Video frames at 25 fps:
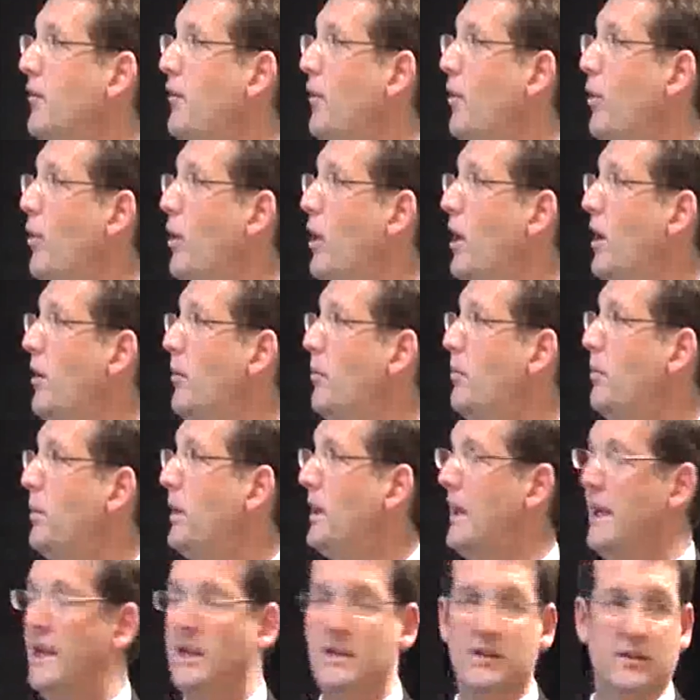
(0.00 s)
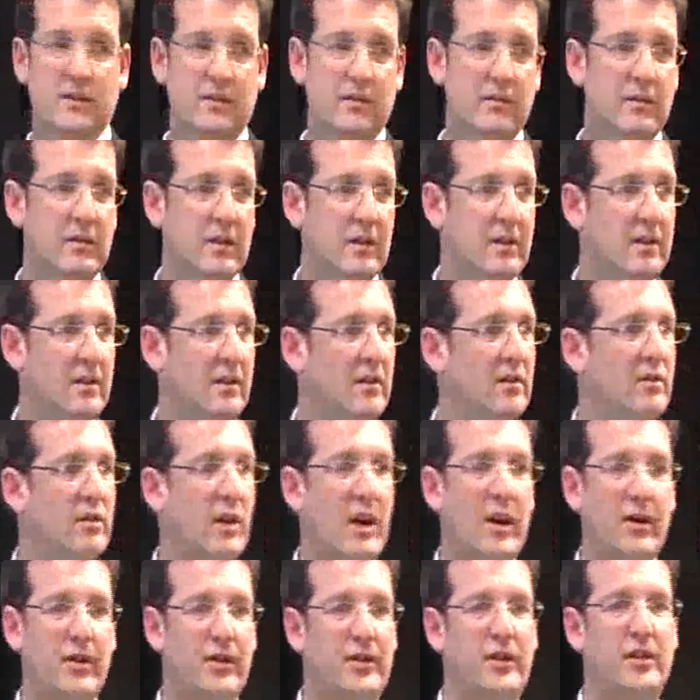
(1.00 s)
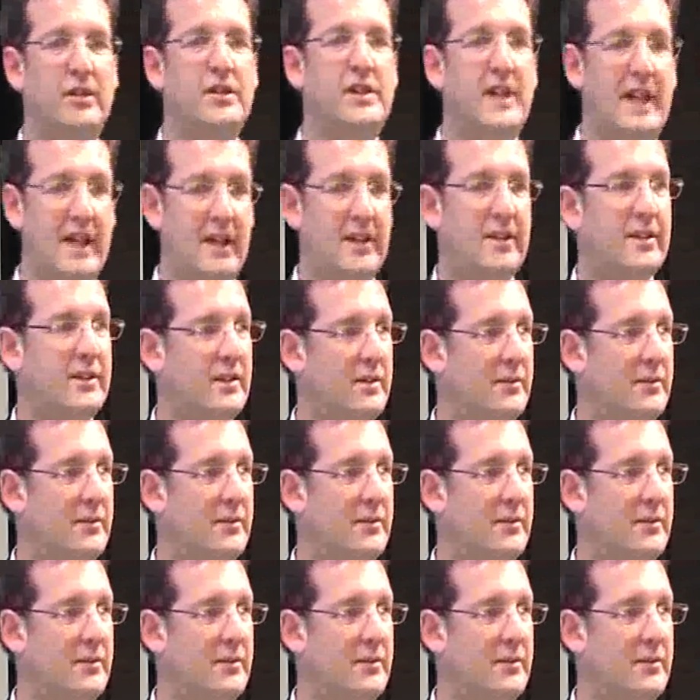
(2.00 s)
for plankton growth and death.